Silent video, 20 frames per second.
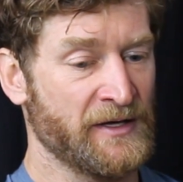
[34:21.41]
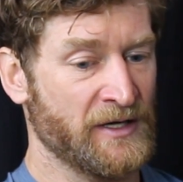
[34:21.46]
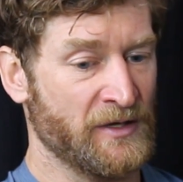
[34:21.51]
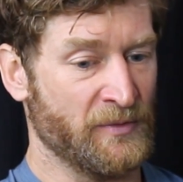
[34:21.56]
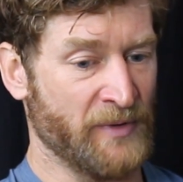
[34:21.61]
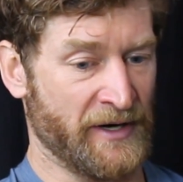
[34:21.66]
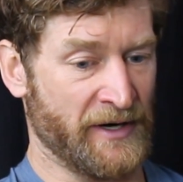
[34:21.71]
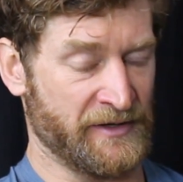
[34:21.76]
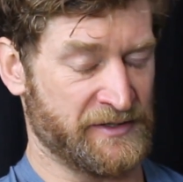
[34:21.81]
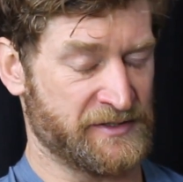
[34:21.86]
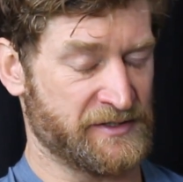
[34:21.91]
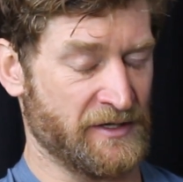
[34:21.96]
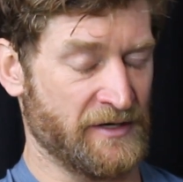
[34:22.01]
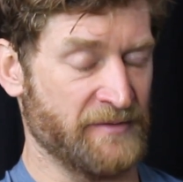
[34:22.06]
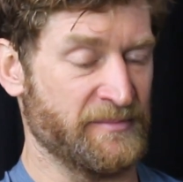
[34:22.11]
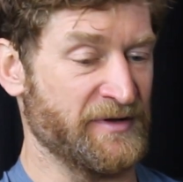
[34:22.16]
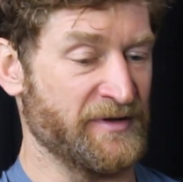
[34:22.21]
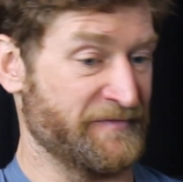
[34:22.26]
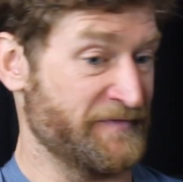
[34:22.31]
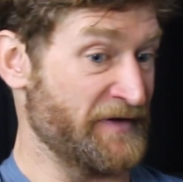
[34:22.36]
where it's going to
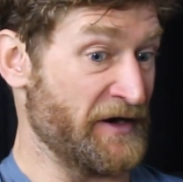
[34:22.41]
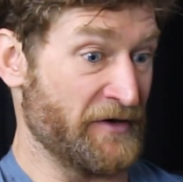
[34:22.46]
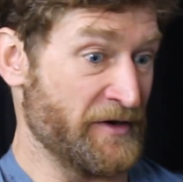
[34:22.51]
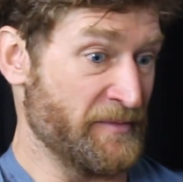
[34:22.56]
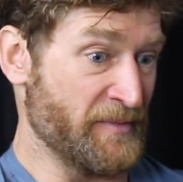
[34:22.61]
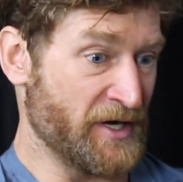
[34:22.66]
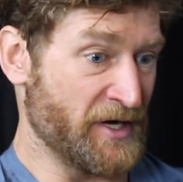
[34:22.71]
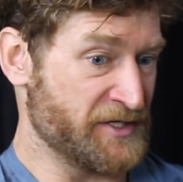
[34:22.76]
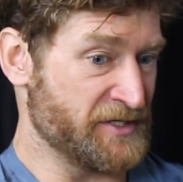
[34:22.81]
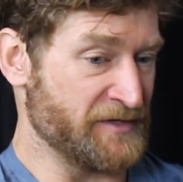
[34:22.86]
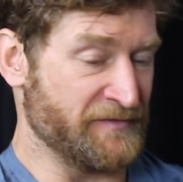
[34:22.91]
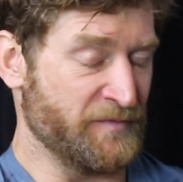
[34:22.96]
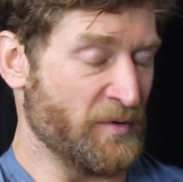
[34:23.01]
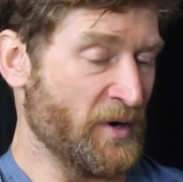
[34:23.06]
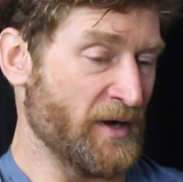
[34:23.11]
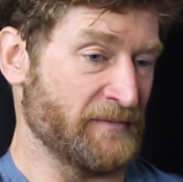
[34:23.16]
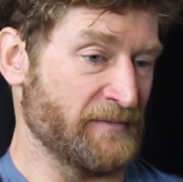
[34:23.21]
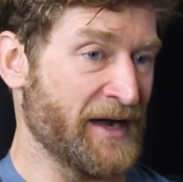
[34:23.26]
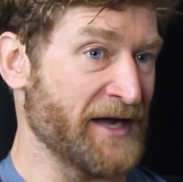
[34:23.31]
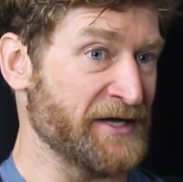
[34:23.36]
be very much of
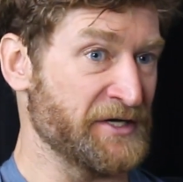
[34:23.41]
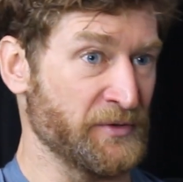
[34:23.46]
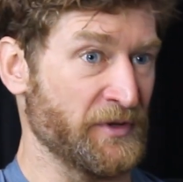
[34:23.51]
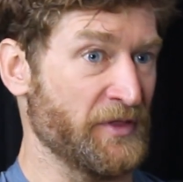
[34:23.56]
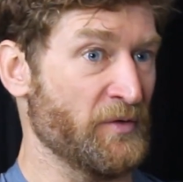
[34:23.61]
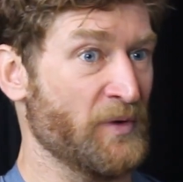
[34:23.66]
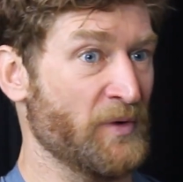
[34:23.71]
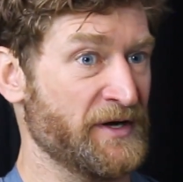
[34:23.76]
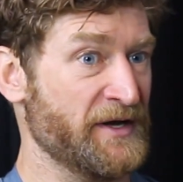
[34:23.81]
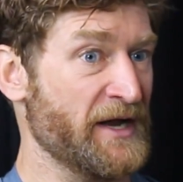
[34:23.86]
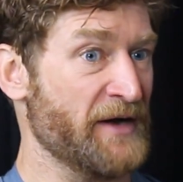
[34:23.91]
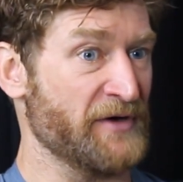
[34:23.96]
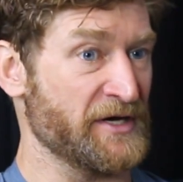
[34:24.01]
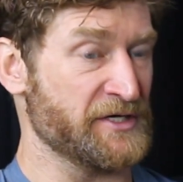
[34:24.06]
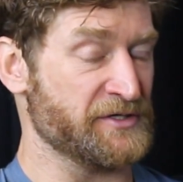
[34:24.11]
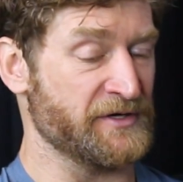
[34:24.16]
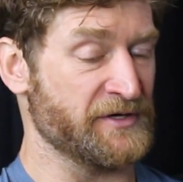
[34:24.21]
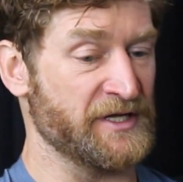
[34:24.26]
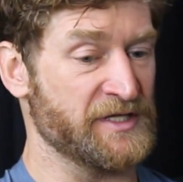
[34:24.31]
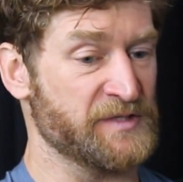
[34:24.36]
what I do with the one day
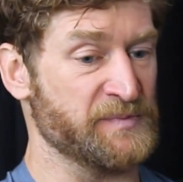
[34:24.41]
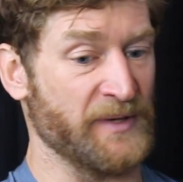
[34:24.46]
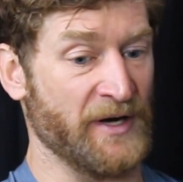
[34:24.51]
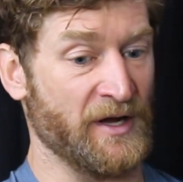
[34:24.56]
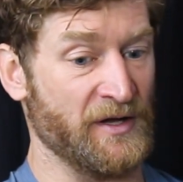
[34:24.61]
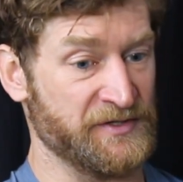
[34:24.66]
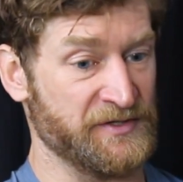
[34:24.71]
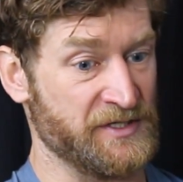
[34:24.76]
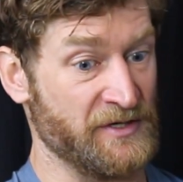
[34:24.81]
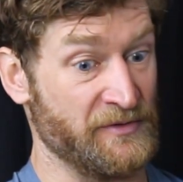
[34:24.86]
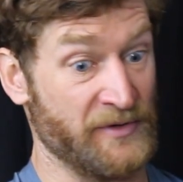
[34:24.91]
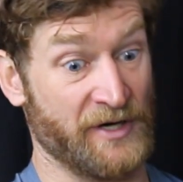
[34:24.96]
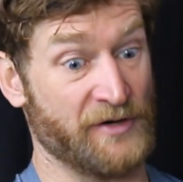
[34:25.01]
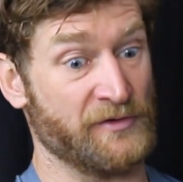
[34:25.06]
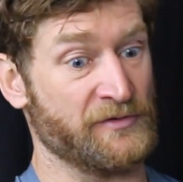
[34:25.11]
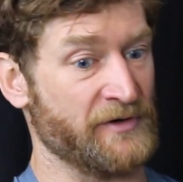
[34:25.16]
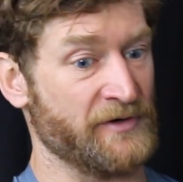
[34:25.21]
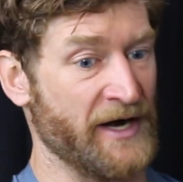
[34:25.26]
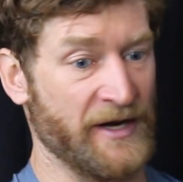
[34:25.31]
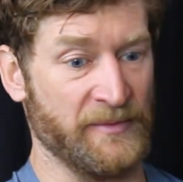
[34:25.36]
retreats, but also
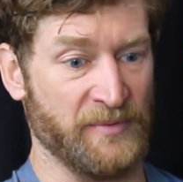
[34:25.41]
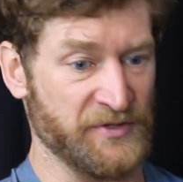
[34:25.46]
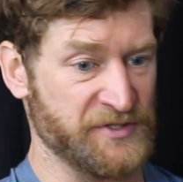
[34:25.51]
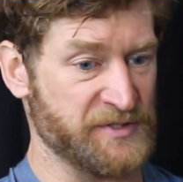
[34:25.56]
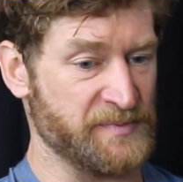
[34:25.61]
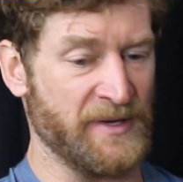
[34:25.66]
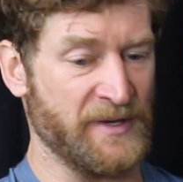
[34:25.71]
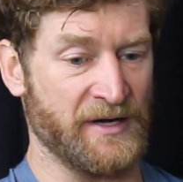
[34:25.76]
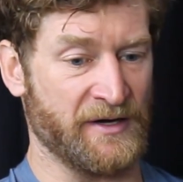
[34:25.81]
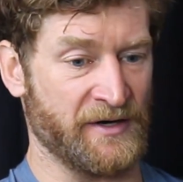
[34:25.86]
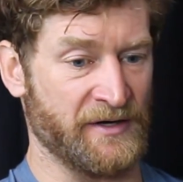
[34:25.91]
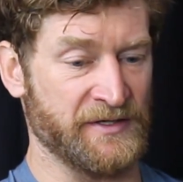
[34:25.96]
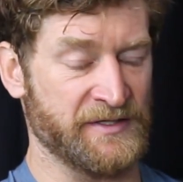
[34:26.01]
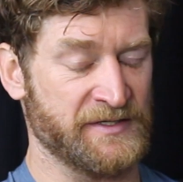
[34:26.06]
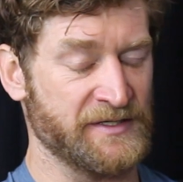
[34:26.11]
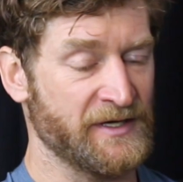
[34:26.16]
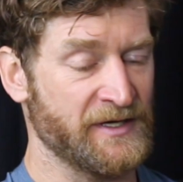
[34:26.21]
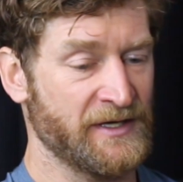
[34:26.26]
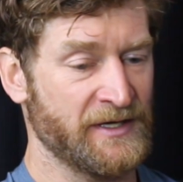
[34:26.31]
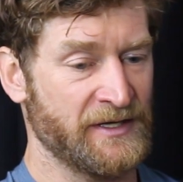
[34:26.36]
incredible speakers.